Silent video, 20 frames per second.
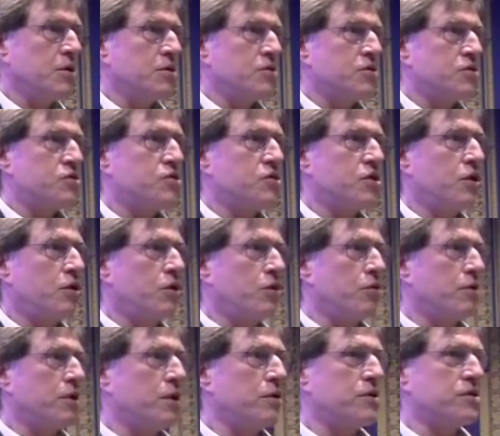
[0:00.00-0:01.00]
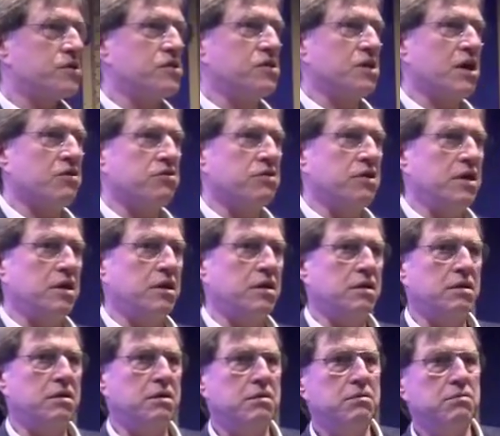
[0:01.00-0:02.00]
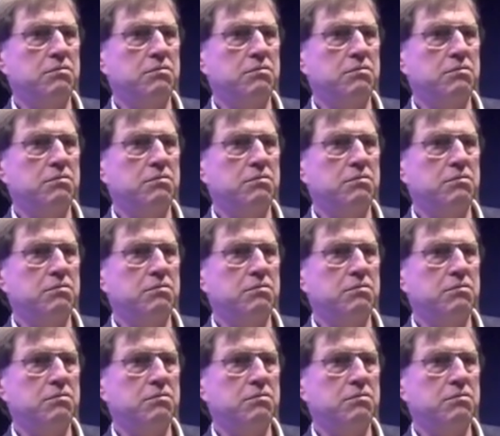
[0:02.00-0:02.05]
So there is nothing